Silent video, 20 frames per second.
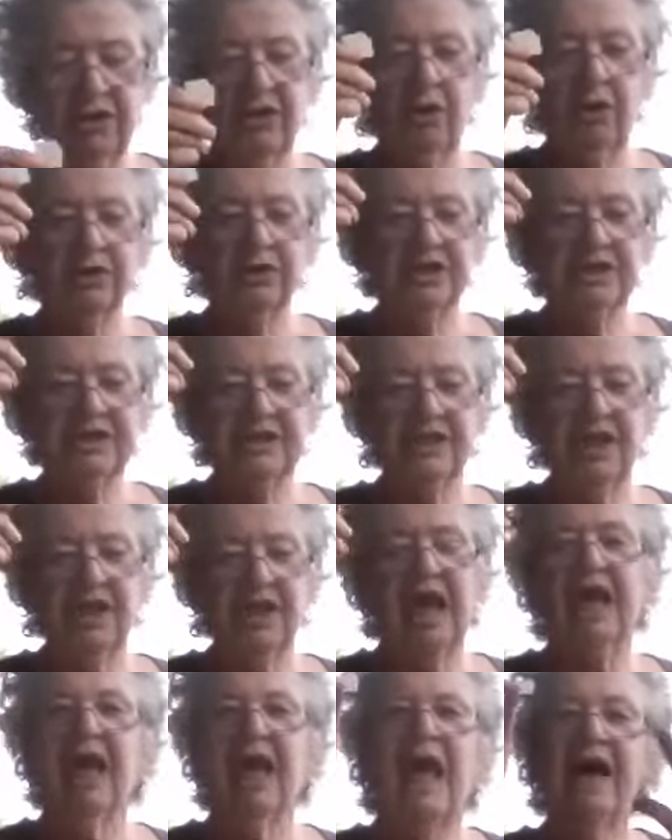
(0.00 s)
know, just
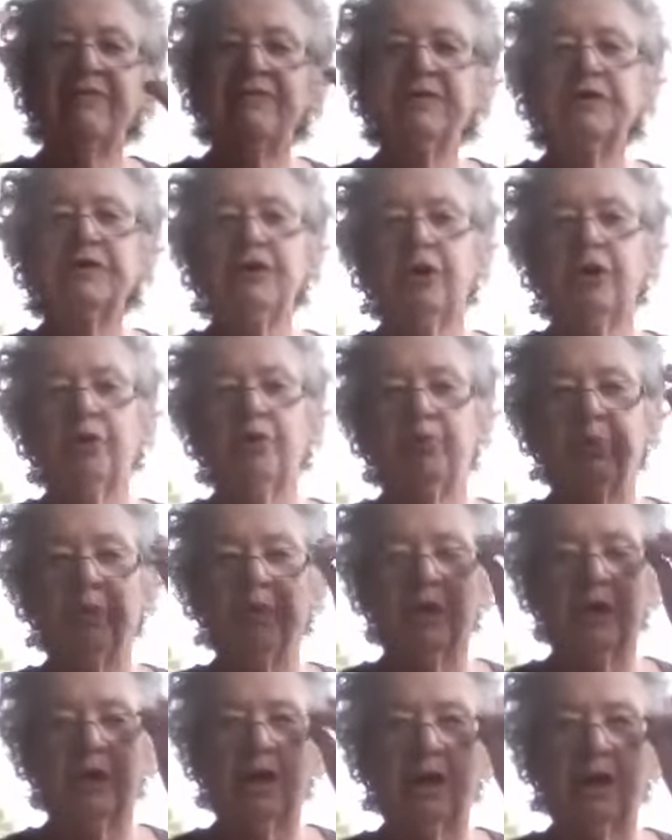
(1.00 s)
have a
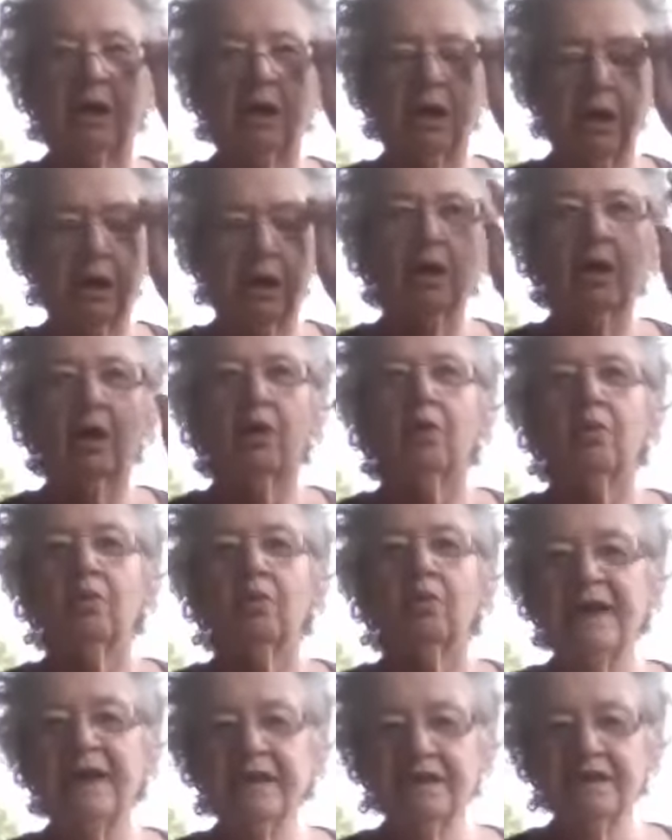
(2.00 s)
notebook,
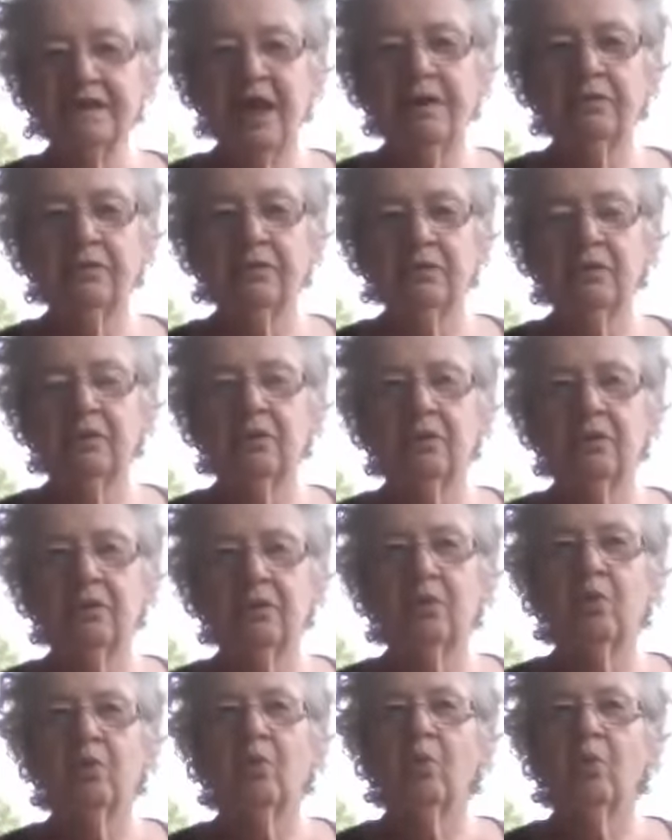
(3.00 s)
write down
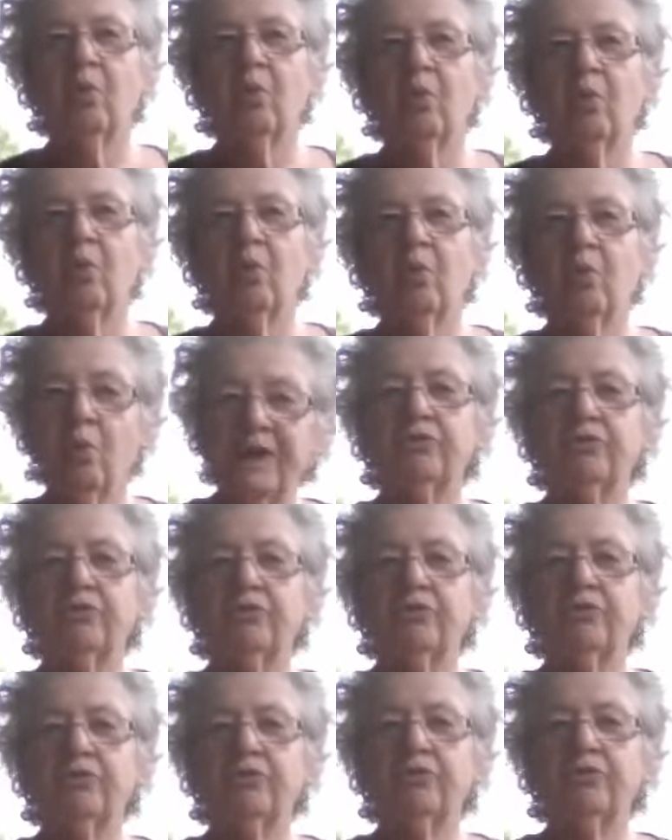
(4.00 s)
what
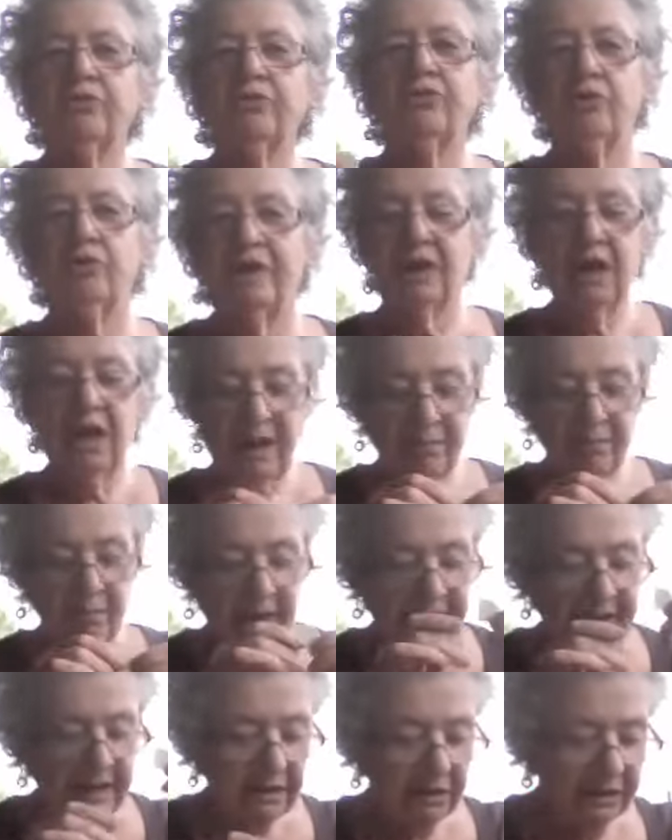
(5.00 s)
you're doing,
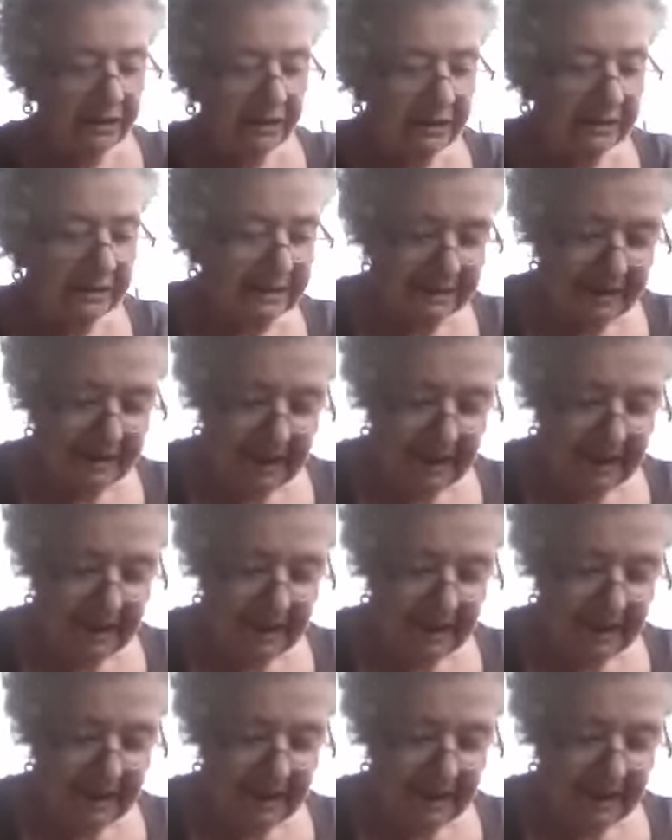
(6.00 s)
and make little